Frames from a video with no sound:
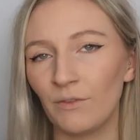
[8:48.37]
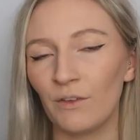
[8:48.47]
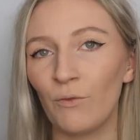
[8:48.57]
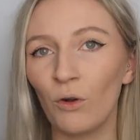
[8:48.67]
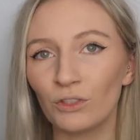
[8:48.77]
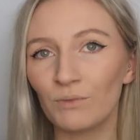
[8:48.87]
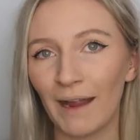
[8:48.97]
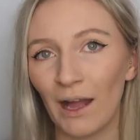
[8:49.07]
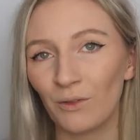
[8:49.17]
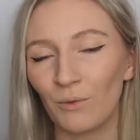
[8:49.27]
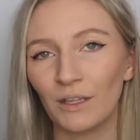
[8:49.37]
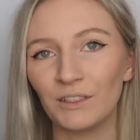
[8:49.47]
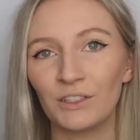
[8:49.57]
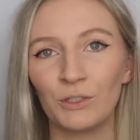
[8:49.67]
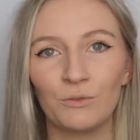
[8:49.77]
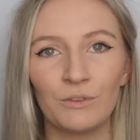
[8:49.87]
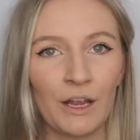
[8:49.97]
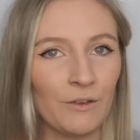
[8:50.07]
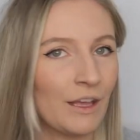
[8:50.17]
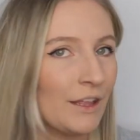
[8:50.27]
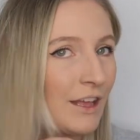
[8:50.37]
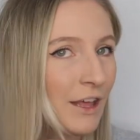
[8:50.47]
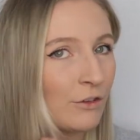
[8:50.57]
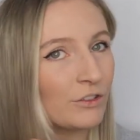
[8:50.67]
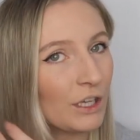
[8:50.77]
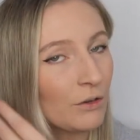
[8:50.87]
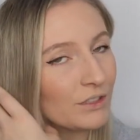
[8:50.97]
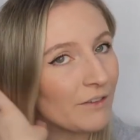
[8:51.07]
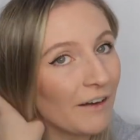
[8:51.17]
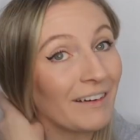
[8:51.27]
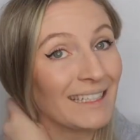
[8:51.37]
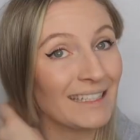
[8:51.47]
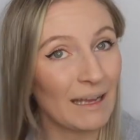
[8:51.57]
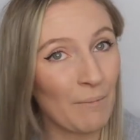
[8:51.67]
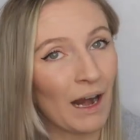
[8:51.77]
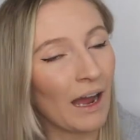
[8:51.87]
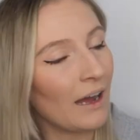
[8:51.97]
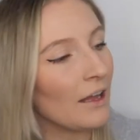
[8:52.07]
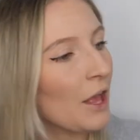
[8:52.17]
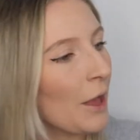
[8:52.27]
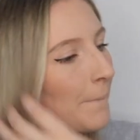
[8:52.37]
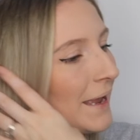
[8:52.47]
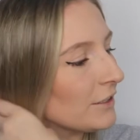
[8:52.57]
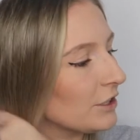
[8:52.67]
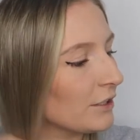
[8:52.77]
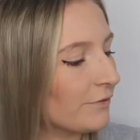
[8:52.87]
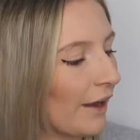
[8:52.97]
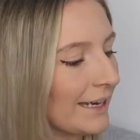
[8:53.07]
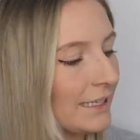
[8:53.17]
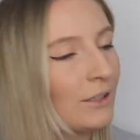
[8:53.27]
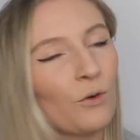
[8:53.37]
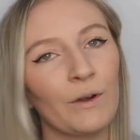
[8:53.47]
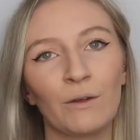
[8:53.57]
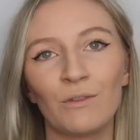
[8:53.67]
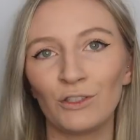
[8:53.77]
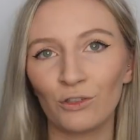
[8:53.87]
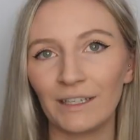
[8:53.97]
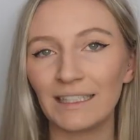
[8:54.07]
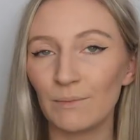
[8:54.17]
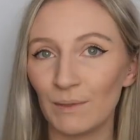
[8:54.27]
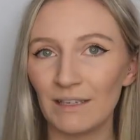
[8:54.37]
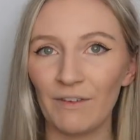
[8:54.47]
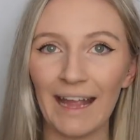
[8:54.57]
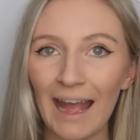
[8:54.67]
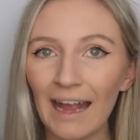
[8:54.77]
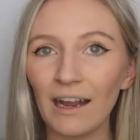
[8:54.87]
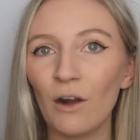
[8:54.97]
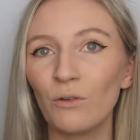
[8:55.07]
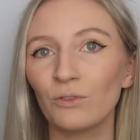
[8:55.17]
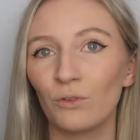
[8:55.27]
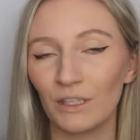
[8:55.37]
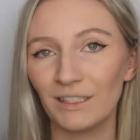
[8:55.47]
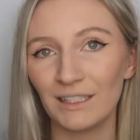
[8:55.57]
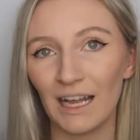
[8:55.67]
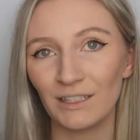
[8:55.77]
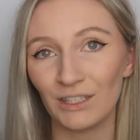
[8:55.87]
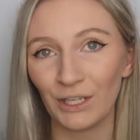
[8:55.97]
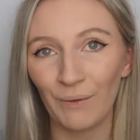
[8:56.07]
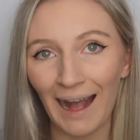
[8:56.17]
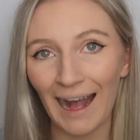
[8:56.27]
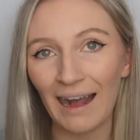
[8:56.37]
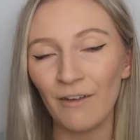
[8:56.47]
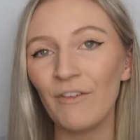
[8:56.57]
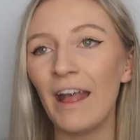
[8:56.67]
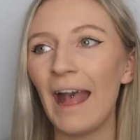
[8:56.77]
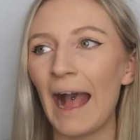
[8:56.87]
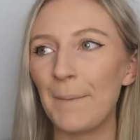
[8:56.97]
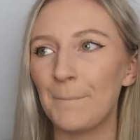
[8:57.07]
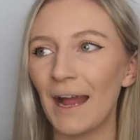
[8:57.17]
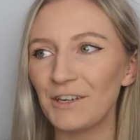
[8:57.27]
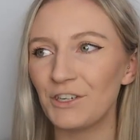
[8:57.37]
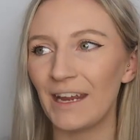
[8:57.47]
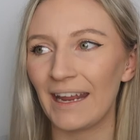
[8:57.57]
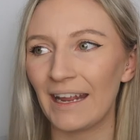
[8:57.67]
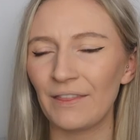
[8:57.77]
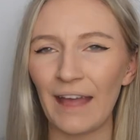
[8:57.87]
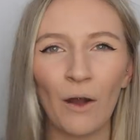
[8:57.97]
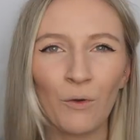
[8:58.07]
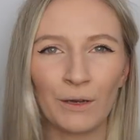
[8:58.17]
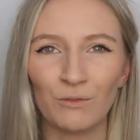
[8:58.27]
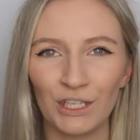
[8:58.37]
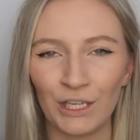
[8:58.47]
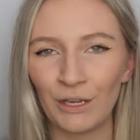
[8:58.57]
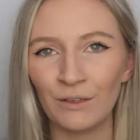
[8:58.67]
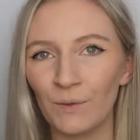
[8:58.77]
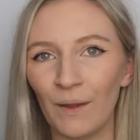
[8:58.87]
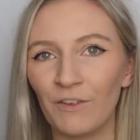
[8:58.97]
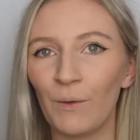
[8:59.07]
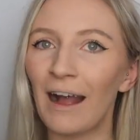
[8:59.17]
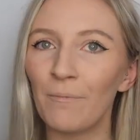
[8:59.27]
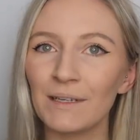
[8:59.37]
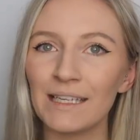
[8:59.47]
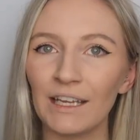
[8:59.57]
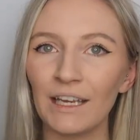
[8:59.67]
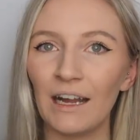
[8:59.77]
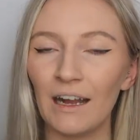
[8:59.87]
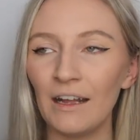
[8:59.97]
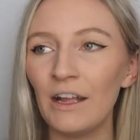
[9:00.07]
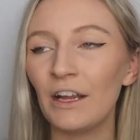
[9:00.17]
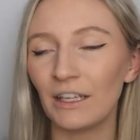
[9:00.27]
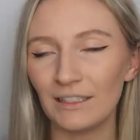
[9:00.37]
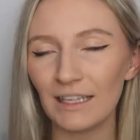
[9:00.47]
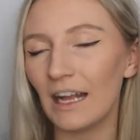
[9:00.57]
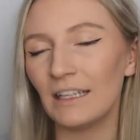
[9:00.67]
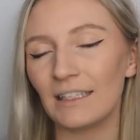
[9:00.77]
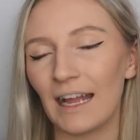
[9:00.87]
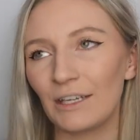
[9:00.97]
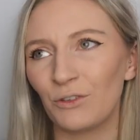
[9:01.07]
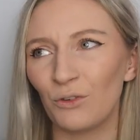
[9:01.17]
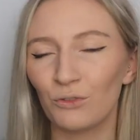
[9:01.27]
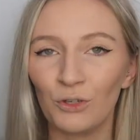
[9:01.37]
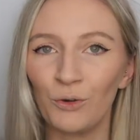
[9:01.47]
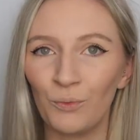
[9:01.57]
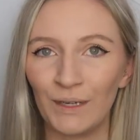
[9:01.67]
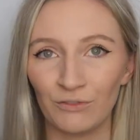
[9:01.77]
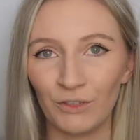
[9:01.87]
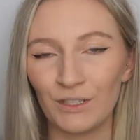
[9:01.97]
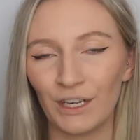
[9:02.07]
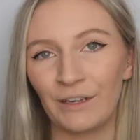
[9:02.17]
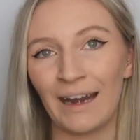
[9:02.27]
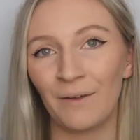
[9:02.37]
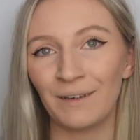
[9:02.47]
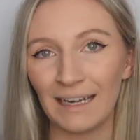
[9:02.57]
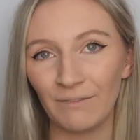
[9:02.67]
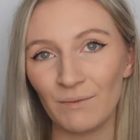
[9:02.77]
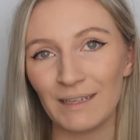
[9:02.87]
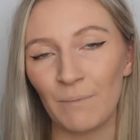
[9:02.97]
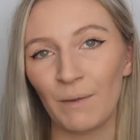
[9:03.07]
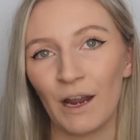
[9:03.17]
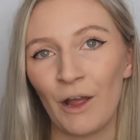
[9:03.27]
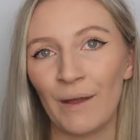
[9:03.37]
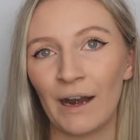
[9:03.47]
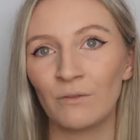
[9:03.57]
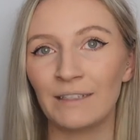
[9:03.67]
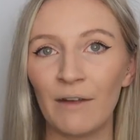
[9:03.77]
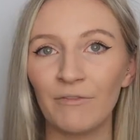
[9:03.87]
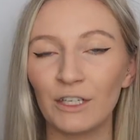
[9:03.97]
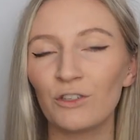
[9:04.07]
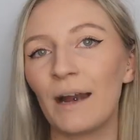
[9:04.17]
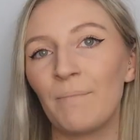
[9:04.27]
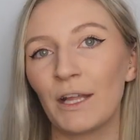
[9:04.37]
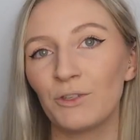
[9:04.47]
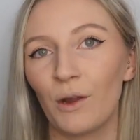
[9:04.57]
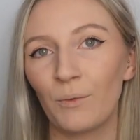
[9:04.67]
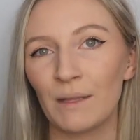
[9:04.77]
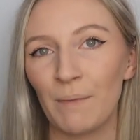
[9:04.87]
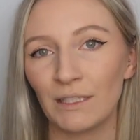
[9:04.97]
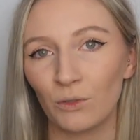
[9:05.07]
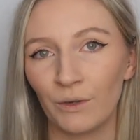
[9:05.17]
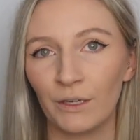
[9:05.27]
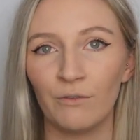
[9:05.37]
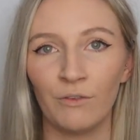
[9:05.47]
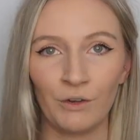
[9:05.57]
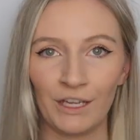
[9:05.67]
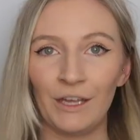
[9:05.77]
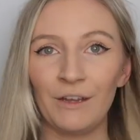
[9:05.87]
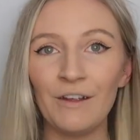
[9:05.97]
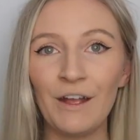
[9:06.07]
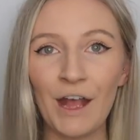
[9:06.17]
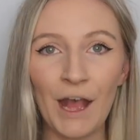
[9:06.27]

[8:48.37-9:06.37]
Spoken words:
If you've watched my other ones, you will know that the results are very similar, but it's just finding the oil that treats specific hair goals or concerns that you have and matching that oil to you. So if you have particular concerns and you're not sure which route to go down, them down below and I'll definitely try and match you up with the best oil for you.